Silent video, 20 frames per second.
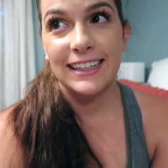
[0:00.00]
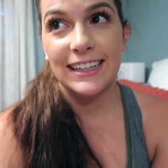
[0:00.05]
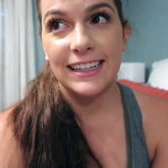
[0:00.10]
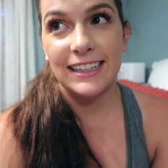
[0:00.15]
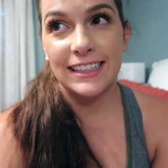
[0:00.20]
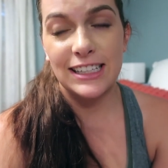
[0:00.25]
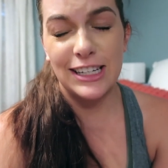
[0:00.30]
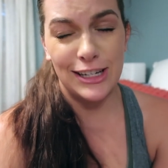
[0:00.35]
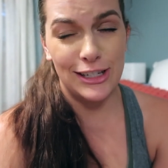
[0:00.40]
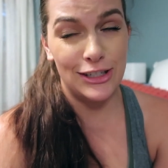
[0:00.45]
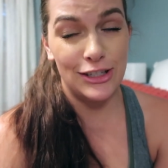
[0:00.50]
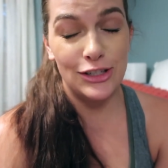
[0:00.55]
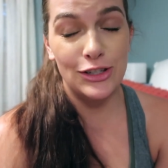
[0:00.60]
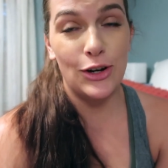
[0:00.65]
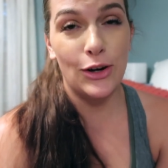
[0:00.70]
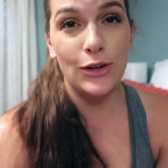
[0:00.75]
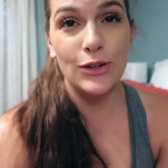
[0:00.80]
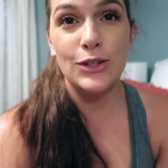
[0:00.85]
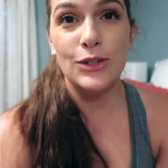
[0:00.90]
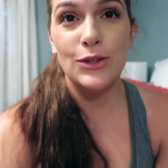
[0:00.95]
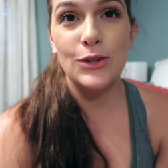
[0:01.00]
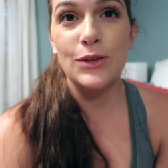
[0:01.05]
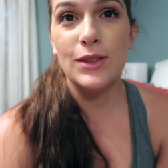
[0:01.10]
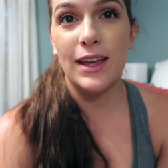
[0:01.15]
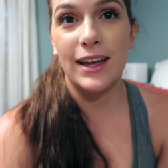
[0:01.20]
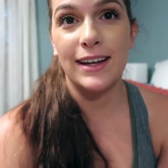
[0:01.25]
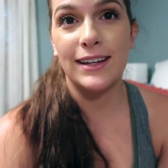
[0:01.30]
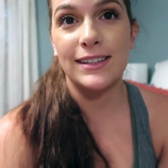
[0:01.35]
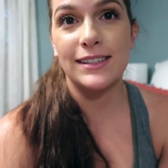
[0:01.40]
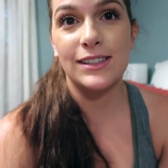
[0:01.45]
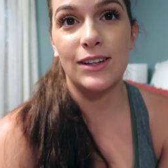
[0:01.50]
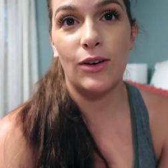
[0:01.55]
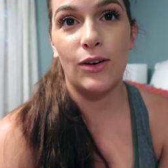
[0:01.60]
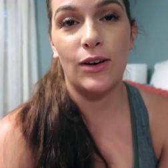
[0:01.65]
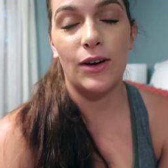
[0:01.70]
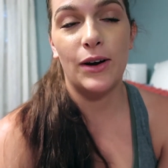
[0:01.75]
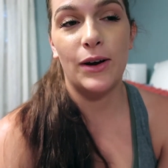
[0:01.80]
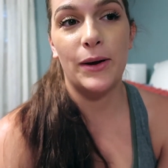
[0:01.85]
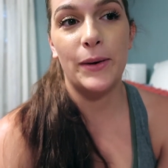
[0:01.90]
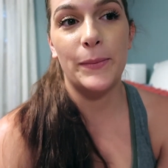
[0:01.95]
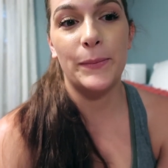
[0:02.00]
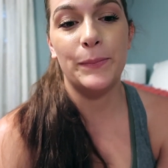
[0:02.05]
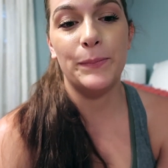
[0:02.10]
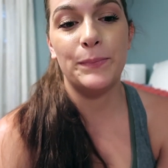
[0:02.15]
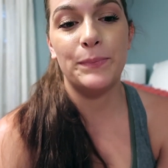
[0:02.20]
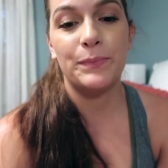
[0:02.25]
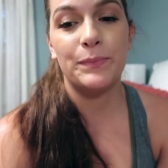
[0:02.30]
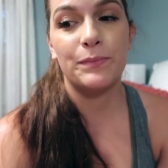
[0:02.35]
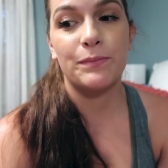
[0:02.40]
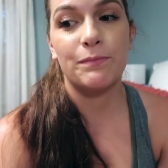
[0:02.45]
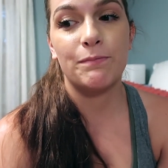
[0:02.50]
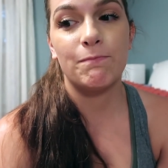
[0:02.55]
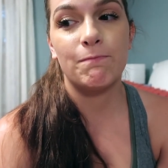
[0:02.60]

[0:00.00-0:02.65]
it, it's just hard to do things, um